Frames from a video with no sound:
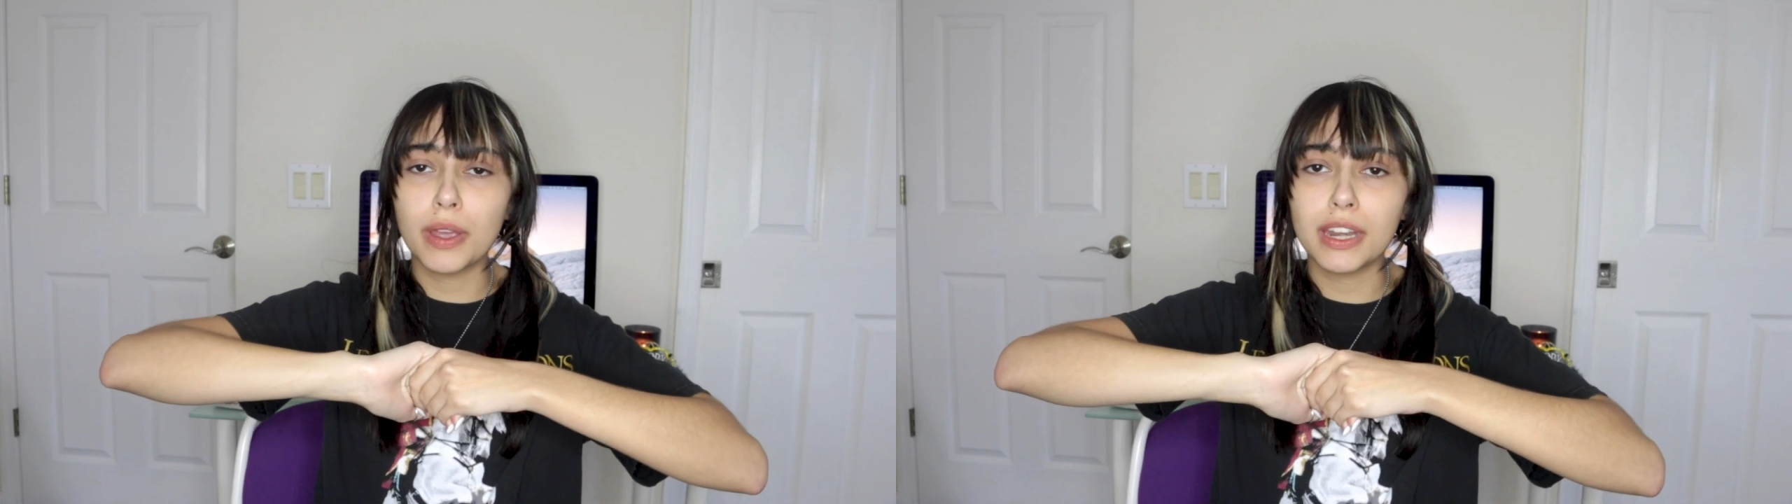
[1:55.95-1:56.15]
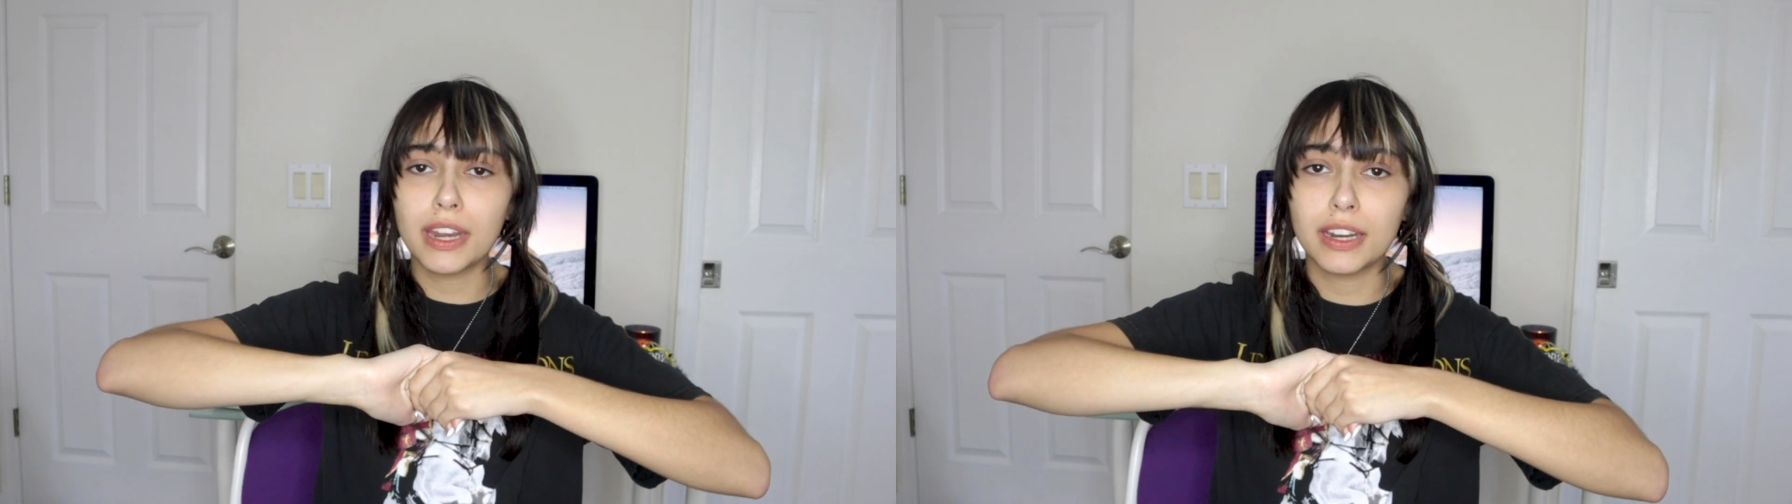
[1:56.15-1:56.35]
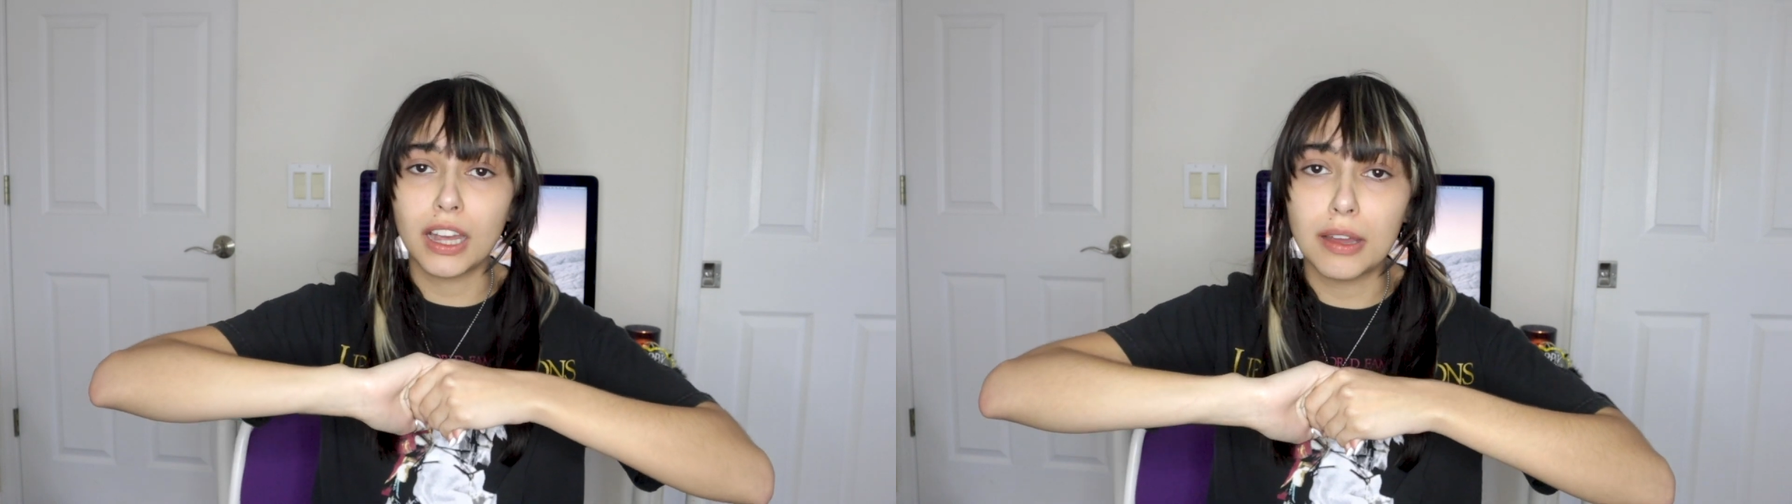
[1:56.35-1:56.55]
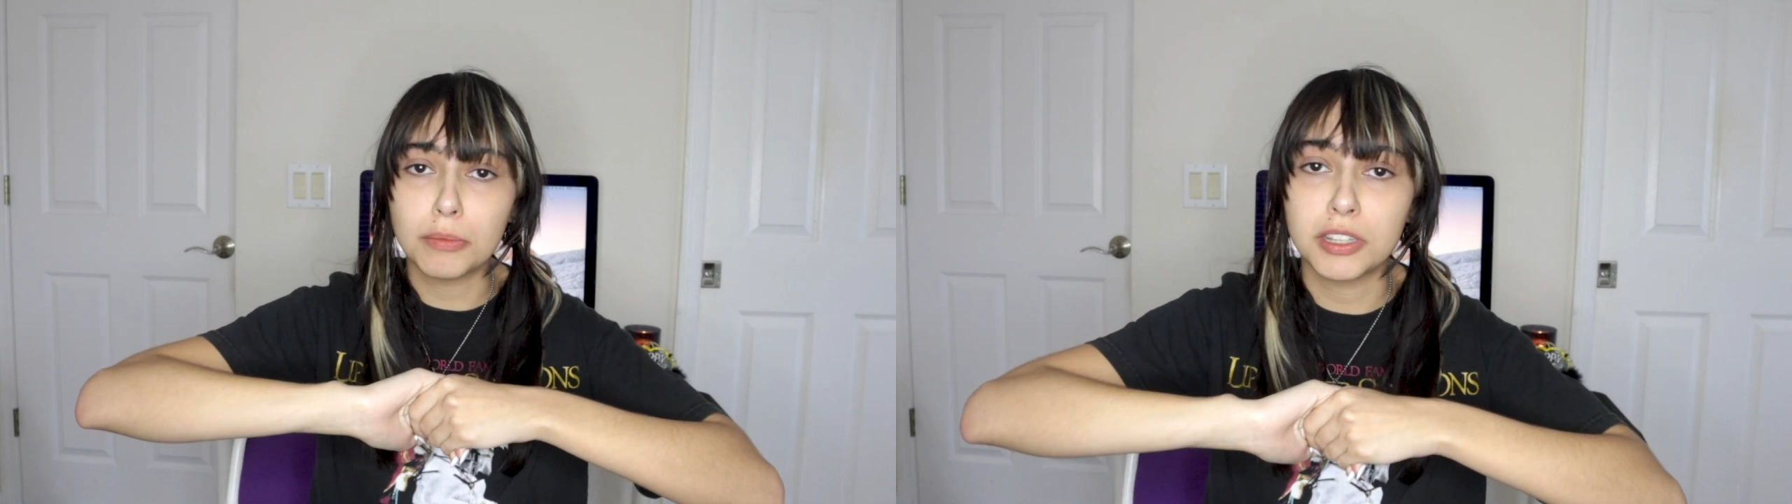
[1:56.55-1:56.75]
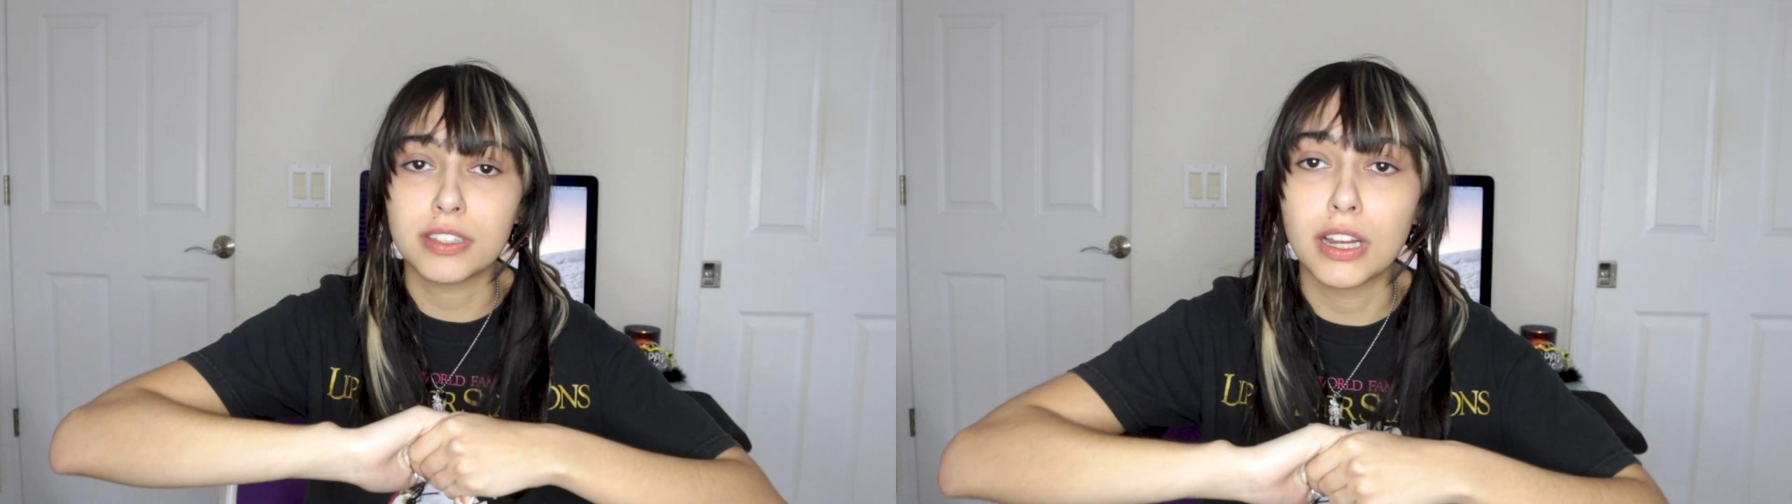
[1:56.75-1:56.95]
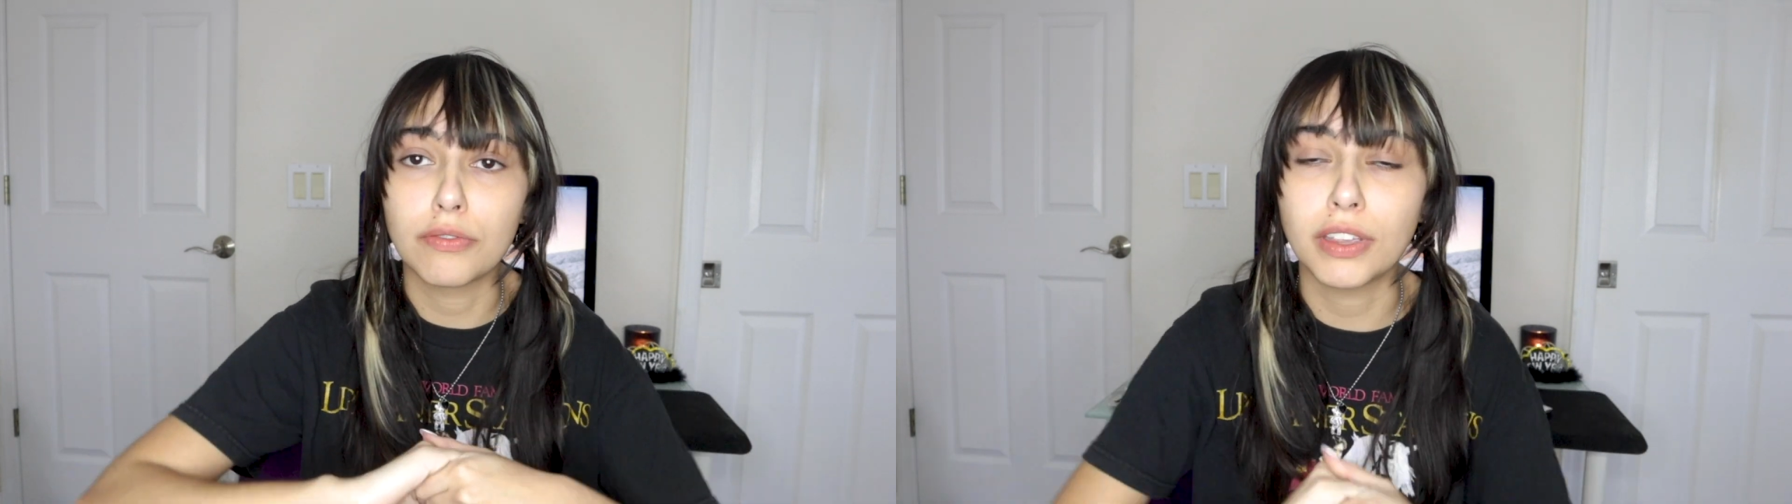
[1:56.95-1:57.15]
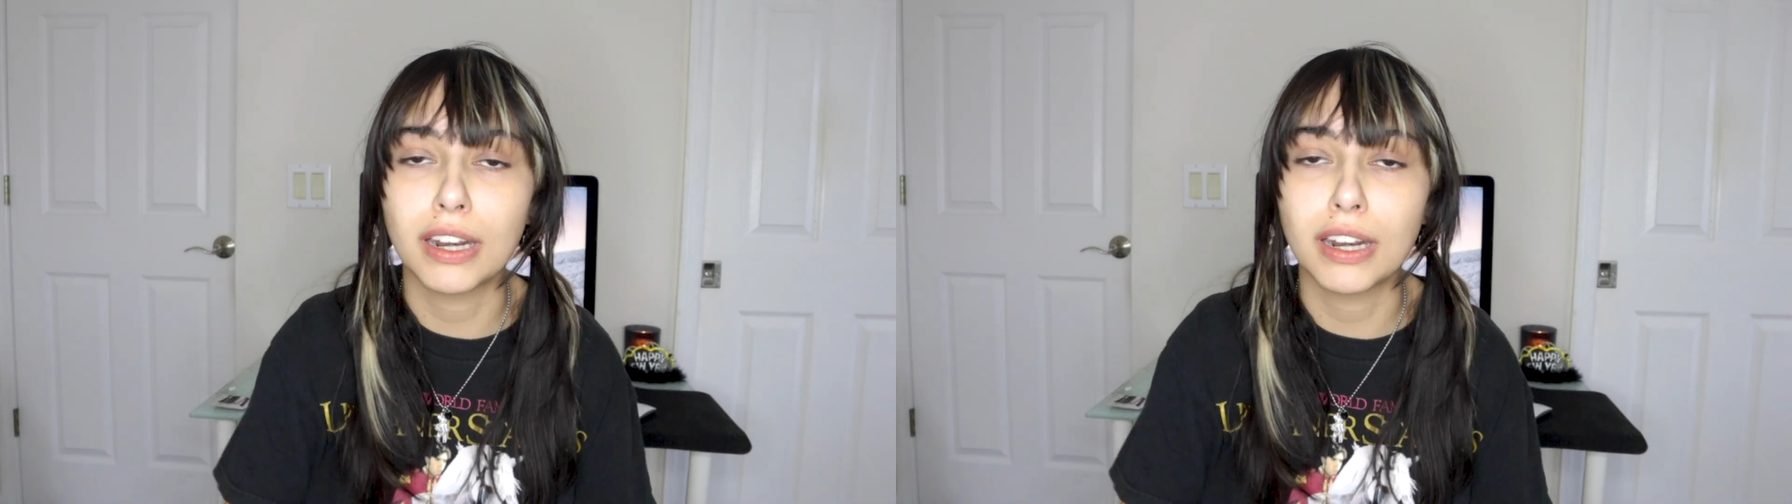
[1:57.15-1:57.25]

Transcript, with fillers: went and got me stuff,